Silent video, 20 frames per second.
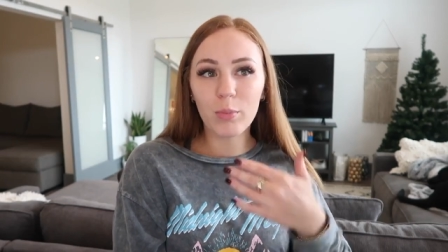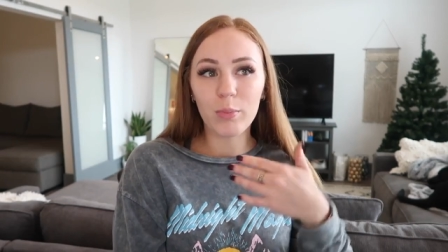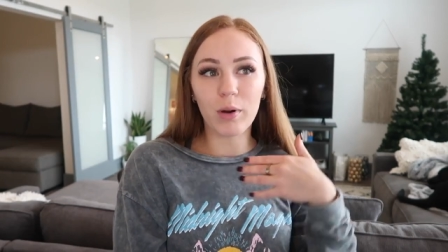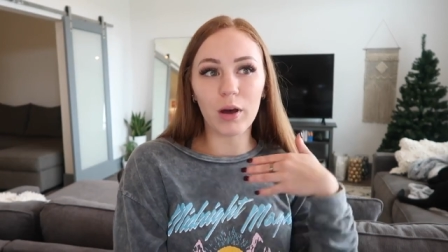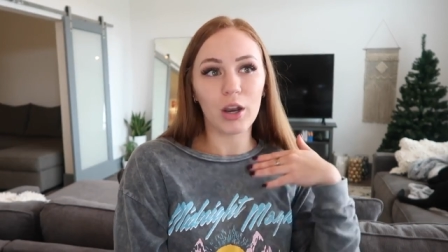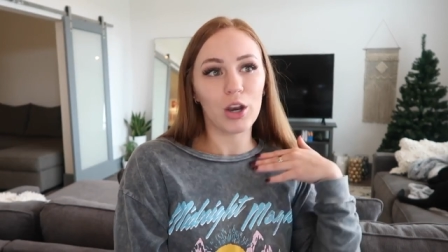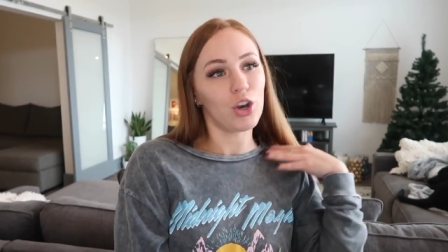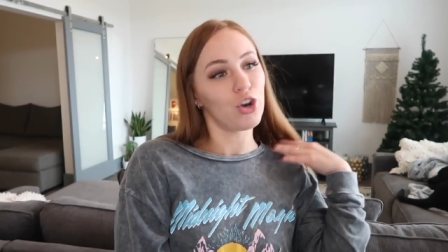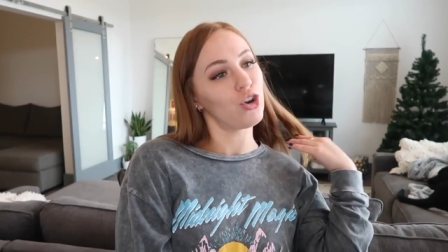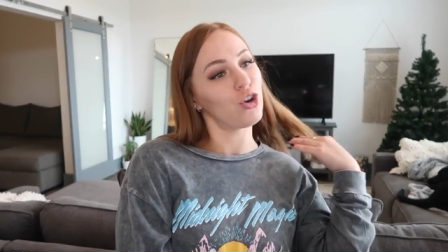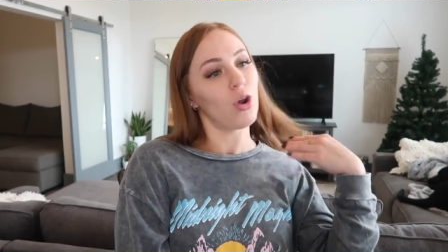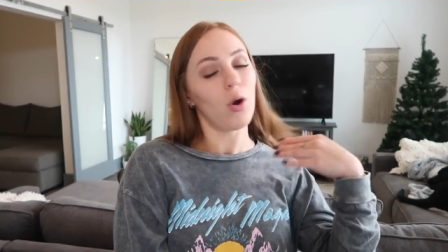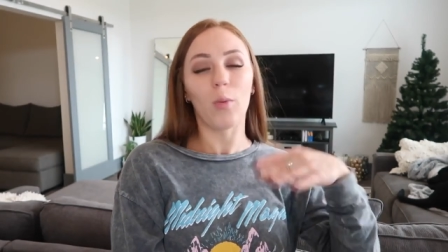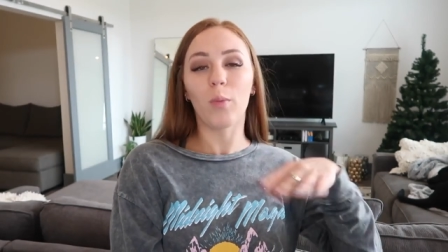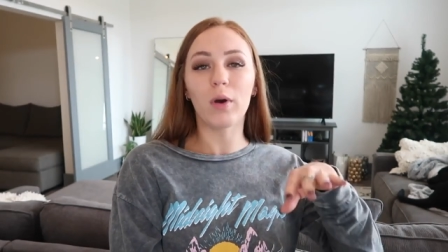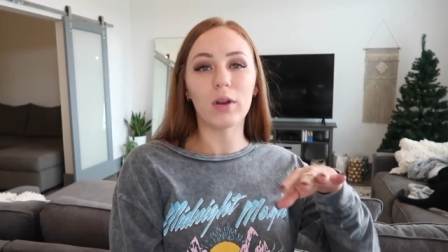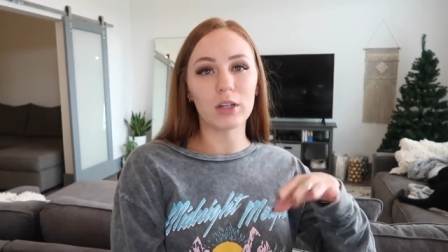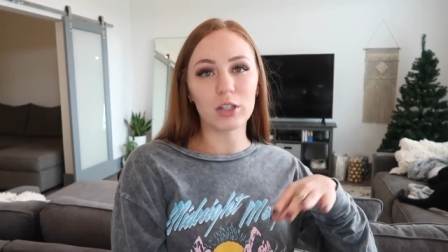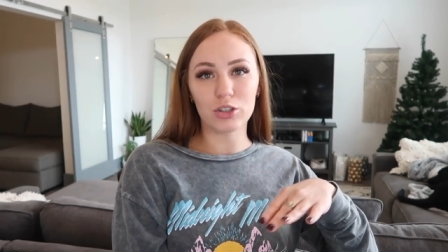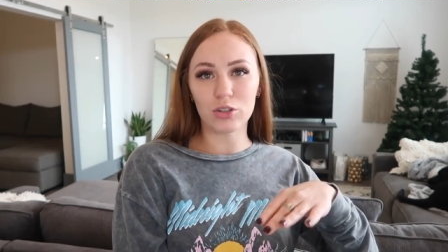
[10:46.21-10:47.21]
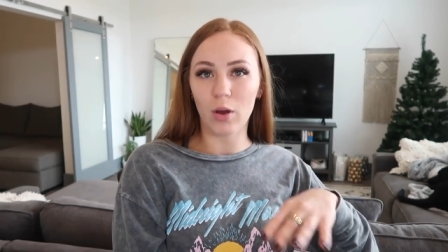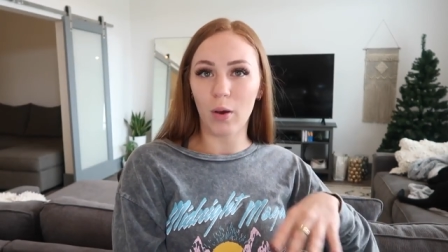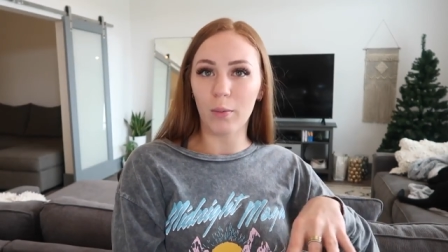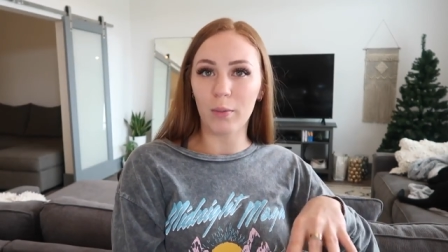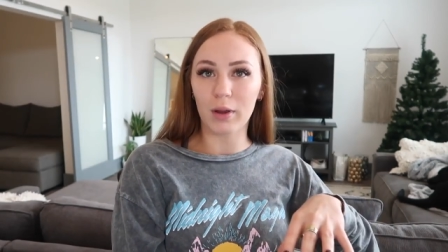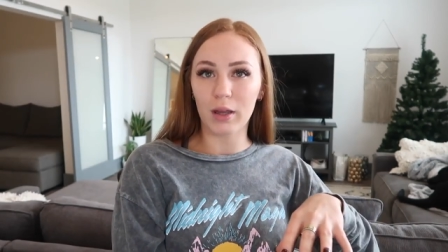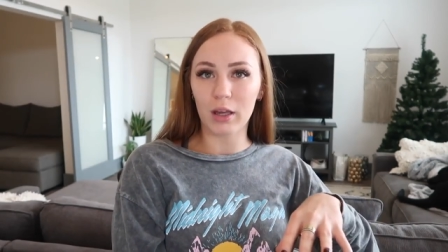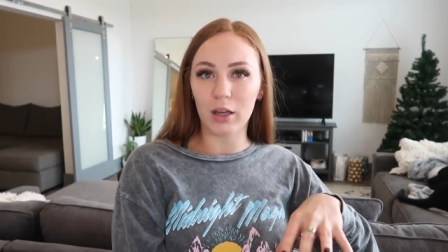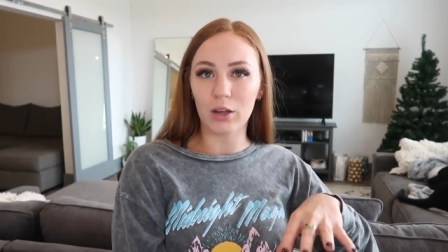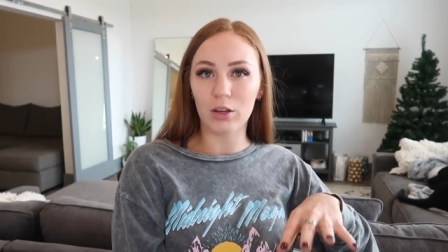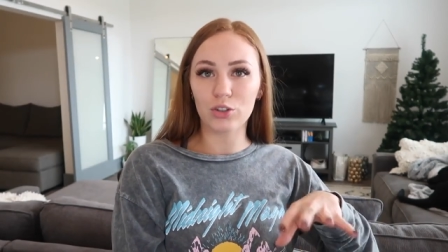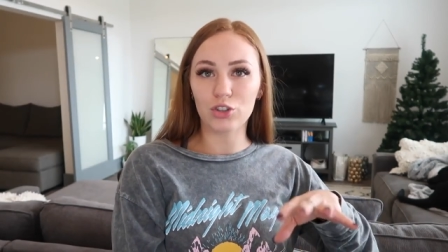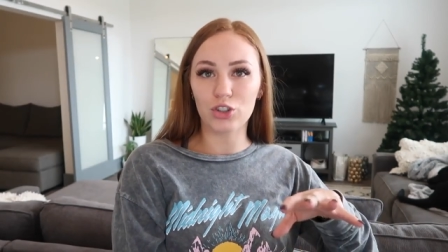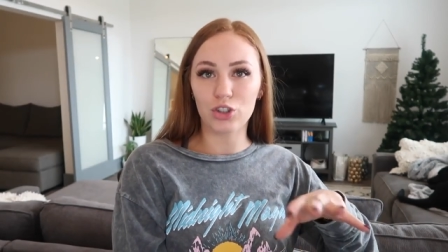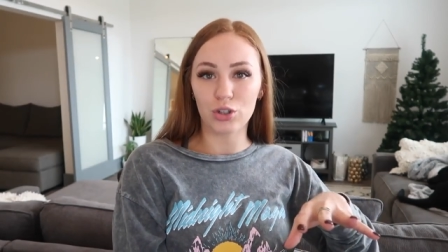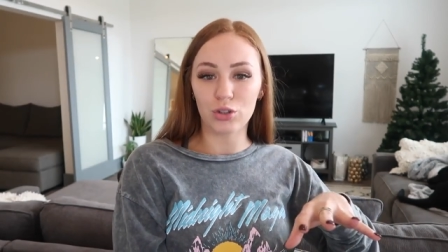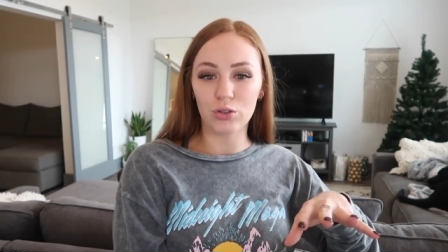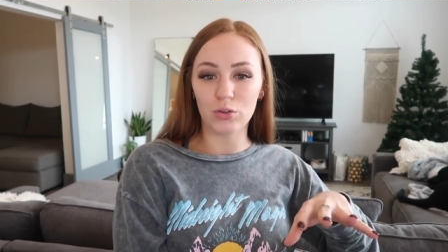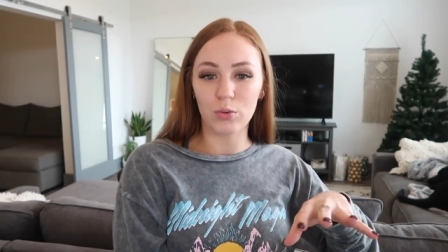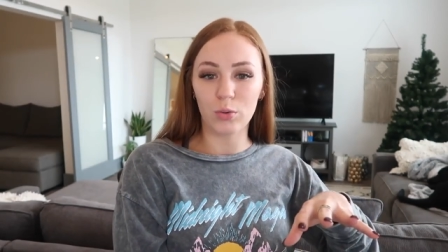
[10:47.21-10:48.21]
but no one is going
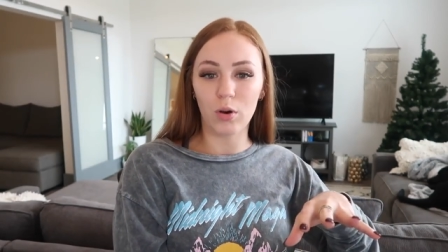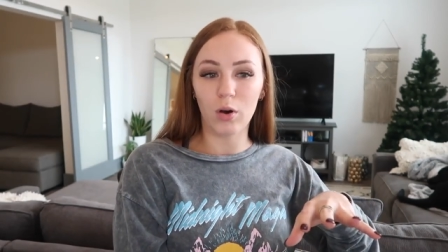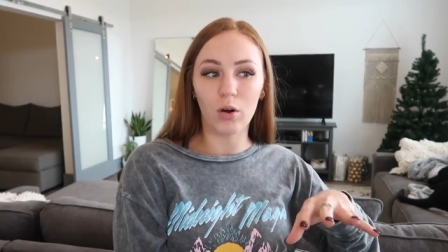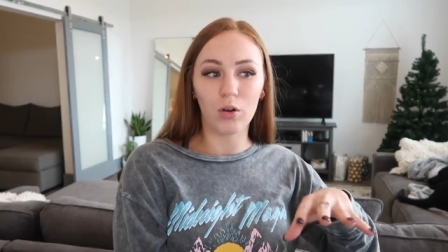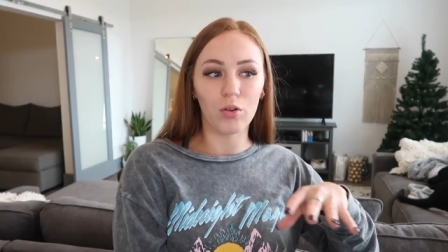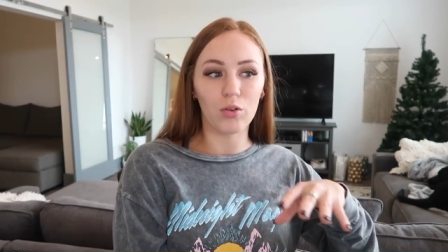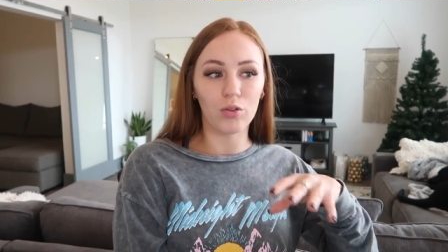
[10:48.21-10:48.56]
to